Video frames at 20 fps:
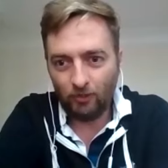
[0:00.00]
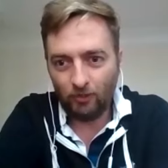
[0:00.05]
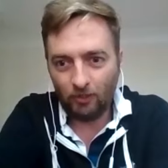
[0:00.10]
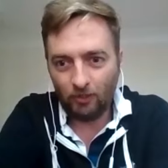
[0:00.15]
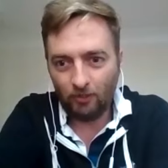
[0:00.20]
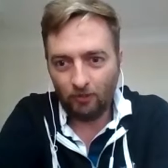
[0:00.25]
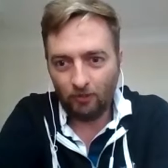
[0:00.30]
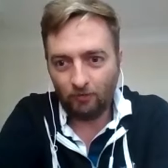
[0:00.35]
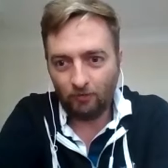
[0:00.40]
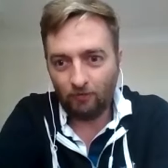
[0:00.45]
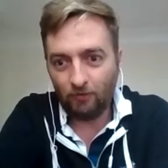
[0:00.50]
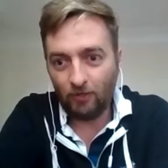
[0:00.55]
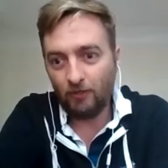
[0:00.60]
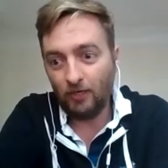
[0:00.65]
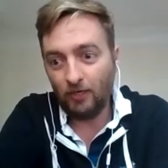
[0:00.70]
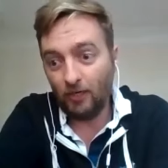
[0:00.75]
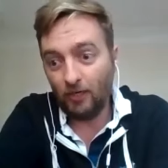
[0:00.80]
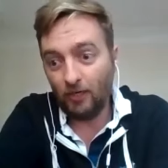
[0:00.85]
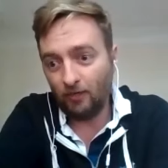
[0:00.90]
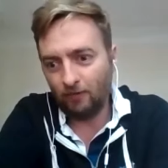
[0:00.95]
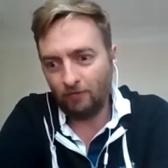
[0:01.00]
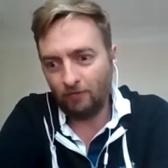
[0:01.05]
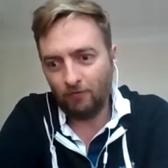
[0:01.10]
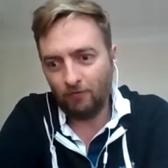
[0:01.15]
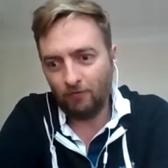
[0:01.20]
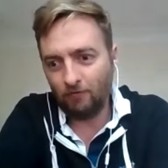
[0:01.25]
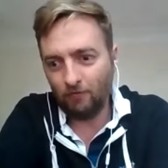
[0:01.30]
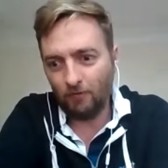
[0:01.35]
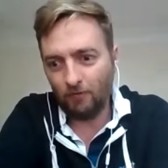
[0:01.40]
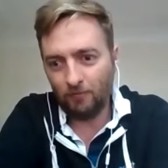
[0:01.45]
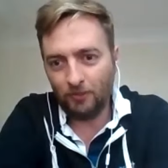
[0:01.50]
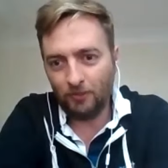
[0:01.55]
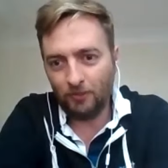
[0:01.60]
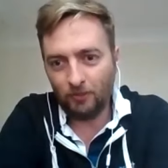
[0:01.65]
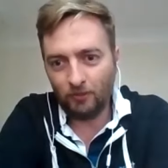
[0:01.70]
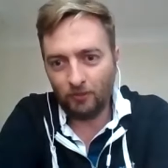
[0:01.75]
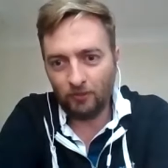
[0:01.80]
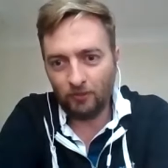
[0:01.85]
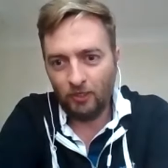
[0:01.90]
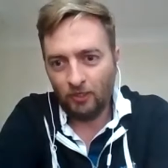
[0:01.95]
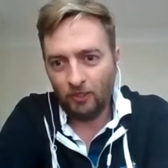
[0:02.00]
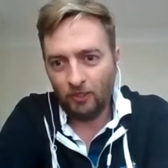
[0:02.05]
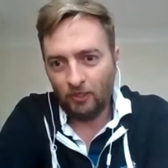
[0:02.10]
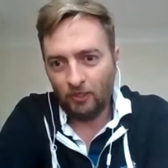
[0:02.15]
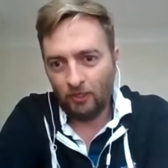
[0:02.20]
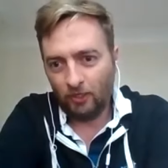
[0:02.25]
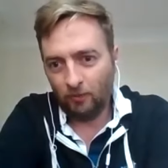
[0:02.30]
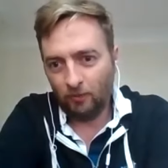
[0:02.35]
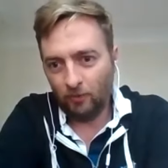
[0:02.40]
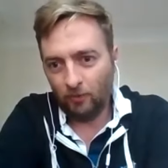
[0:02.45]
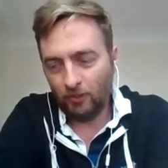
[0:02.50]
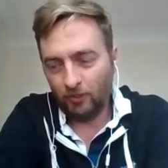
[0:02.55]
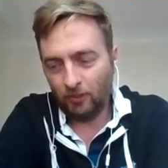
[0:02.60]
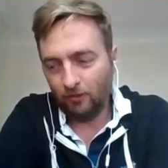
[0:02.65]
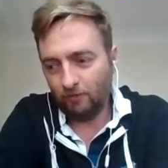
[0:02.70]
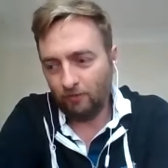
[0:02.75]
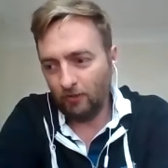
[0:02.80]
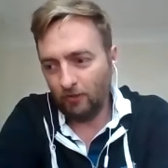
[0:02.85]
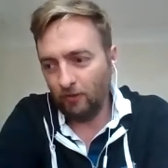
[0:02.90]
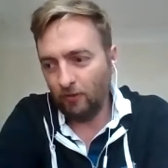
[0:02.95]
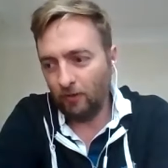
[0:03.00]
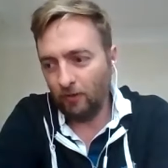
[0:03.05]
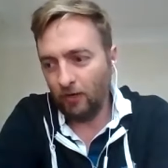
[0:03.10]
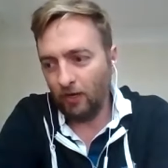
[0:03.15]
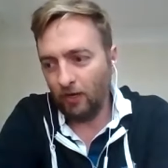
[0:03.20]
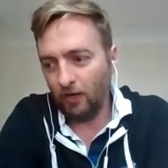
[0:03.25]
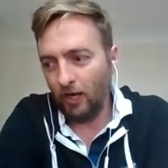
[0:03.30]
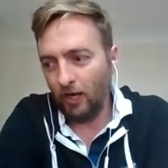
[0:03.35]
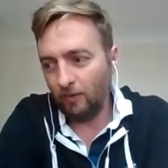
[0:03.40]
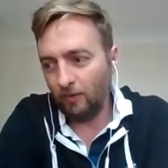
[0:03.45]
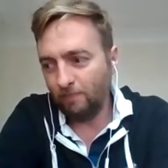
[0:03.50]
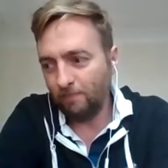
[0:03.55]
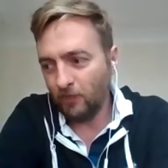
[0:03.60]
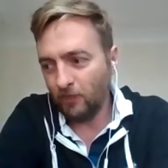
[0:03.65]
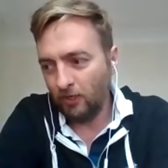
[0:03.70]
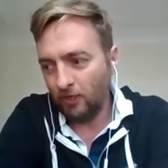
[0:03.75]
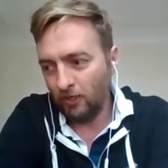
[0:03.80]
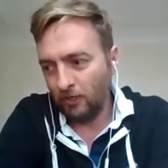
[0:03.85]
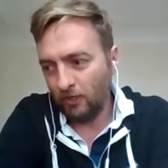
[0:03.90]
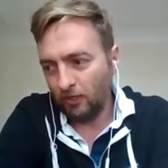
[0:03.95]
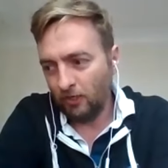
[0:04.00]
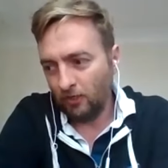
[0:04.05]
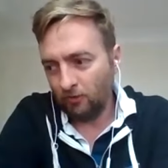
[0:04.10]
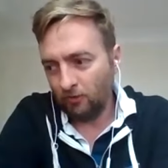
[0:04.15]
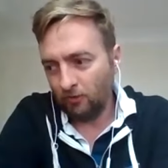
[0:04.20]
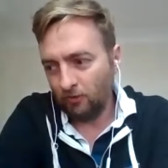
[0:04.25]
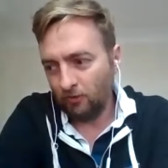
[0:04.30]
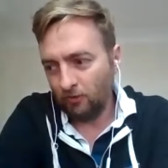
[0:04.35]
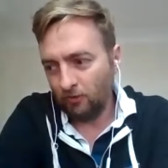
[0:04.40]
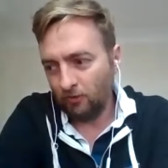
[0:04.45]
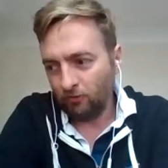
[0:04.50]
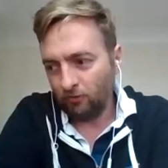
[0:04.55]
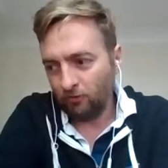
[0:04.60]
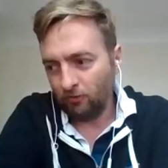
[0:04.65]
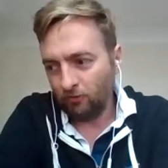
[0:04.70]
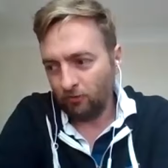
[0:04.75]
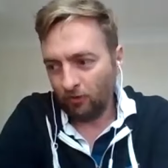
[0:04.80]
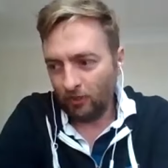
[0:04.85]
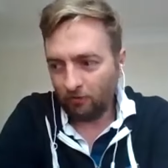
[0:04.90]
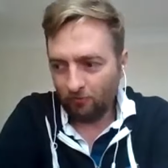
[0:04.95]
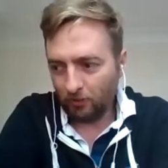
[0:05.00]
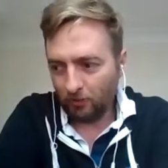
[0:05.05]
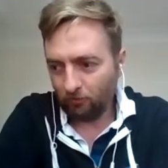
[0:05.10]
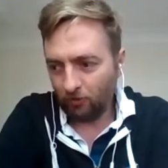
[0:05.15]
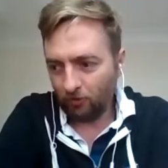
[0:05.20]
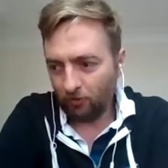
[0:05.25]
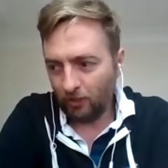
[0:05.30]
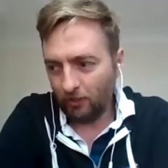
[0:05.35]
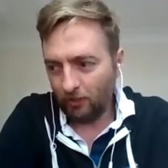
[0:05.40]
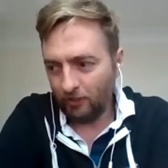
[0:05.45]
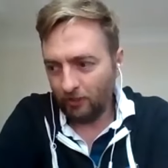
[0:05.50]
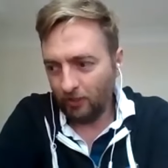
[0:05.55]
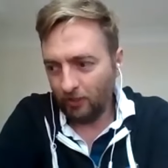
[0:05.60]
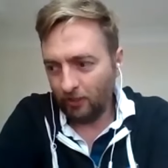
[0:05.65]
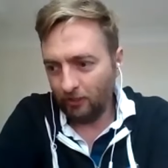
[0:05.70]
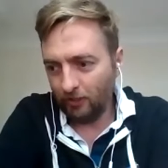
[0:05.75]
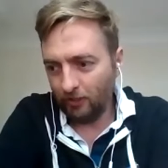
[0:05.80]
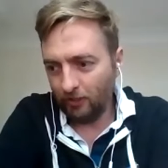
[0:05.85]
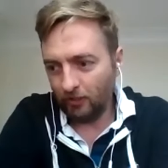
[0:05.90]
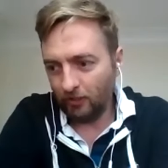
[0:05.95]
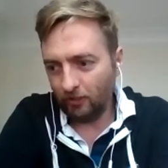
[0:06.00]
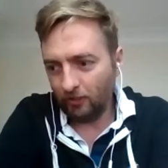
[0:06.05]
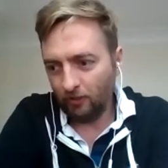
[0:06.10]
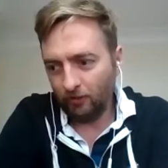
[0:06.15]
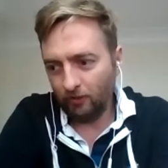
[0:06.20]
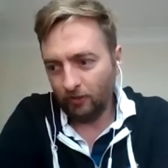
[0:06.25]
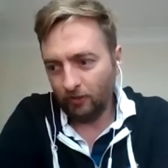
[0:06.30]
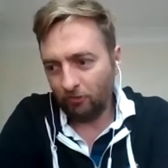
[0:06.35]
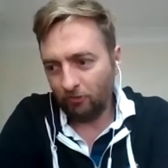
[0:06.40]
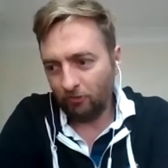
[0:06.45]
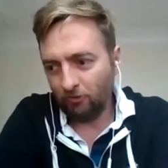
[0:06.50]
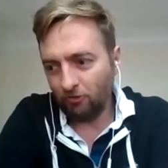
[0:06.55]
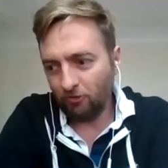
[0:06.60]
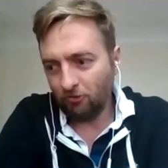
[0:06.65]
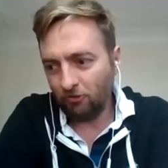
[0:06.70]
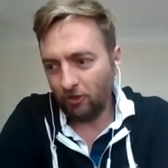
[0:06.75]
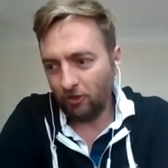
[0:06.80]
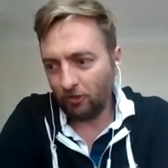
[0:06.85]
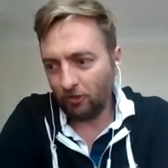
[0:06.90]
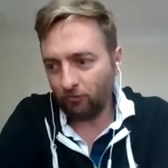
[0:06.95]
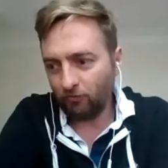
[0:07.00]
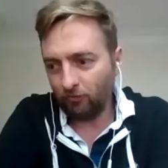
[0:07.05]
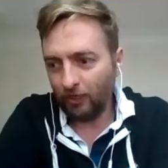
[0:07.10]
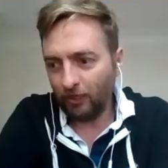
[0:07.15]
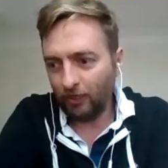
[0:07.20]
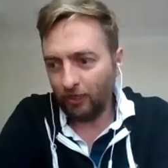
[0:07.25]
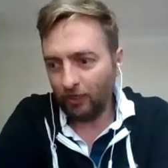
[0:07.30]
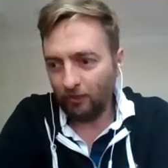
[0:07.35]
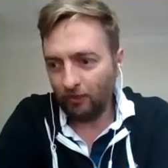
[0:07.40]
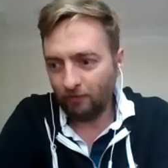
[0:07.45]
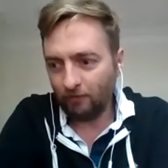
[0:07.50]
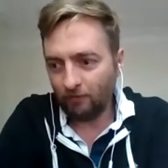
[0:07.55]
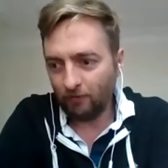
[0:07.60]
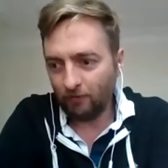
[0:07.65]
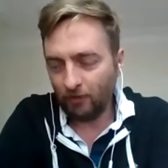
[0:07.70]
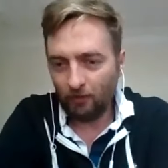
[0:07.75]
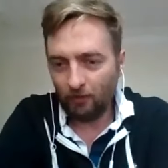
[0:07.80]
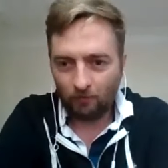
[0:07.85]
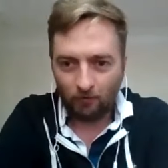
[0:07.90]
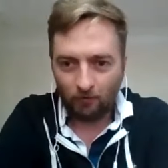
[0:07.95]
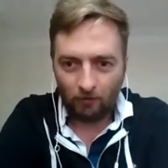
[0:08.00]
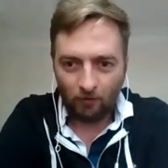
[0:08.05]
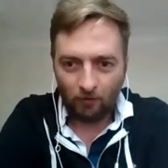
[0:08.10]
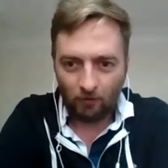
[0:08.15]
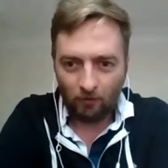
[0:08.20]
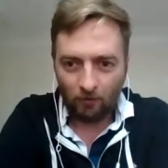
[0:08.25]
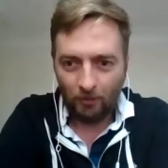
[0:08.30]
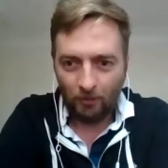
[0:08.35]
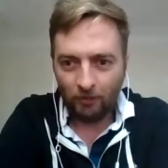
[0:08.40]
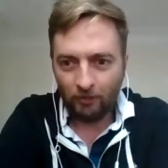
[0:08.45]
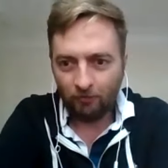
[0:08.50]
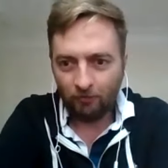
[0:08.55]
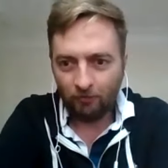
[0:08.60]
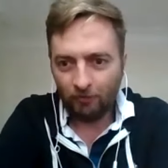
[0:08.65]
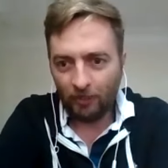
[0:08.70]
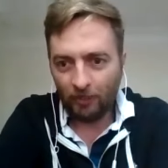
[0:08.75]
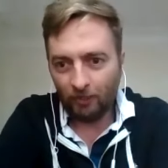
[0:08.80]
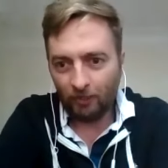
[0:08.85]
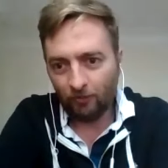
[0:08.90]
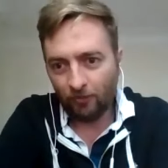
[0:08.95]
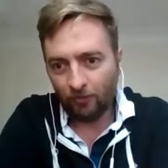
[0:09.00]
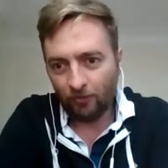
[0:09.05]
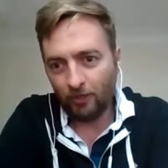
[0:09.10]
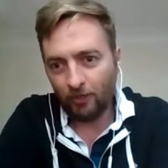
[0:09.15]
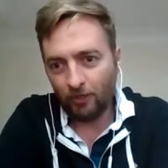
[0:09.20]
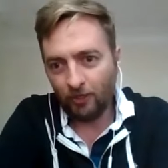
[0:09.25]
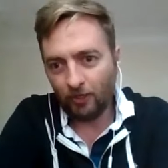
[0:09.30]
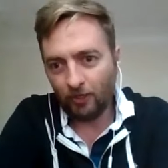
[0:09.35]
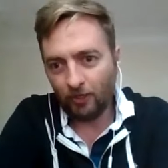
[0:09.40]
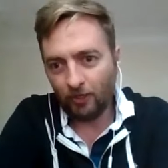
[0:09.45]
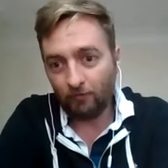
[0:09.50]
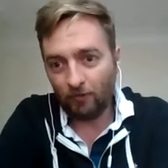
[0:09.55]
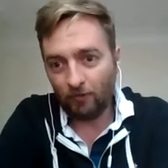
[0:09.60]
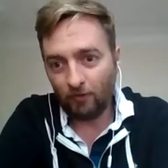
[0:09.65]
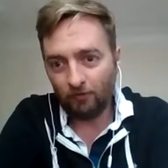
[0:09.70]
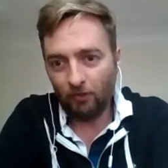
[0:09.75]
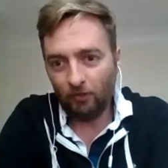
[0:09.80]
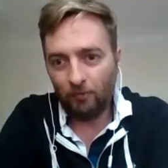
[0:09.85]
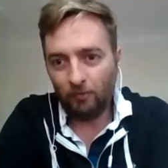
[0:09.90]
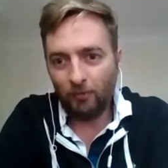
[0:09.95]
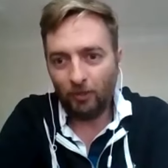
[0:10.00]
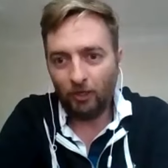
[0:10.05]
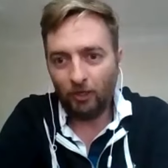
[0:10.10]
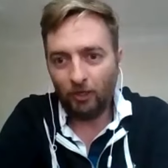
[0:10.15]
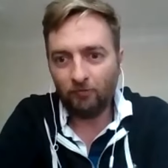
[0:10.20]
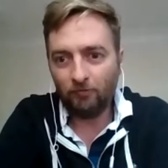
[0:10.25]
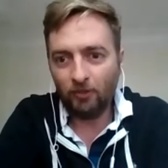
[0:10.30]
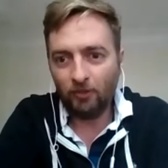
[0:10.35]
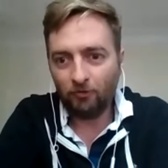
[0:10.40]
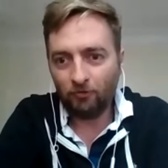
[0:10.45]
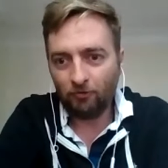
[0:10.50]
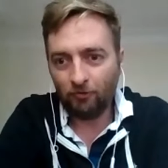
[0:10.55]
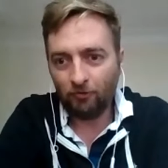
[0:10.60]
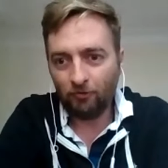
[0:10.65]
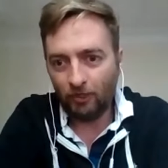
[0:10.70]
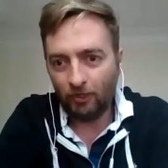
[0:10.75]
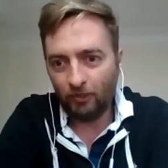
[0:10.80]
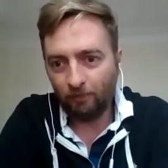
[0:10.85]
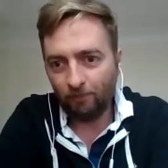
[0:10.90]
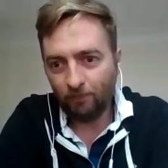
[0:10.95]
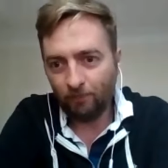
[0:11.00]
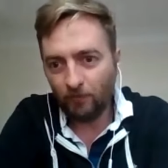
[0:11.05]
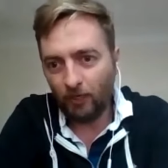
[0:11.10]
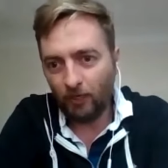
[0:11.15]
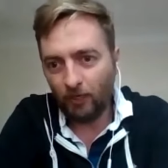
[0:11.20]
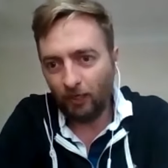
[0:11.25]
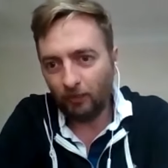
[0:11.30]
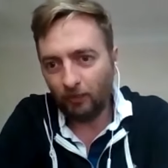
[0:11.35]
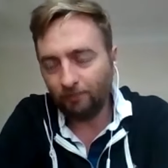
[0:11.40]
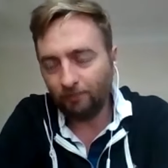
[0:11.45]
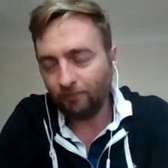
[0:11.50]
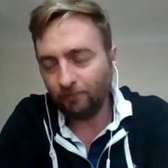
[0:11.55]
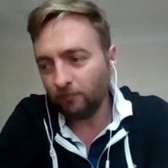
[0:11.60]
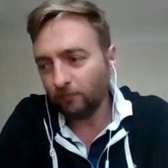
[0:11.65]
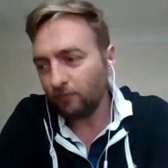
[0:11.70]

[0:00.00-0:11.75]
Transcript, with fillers: are going to say, yeah, this is something I want to do. Um, so that's kind of on the product side, and then on the on the positioning side and the community round thing is definitely part of this, right? Um,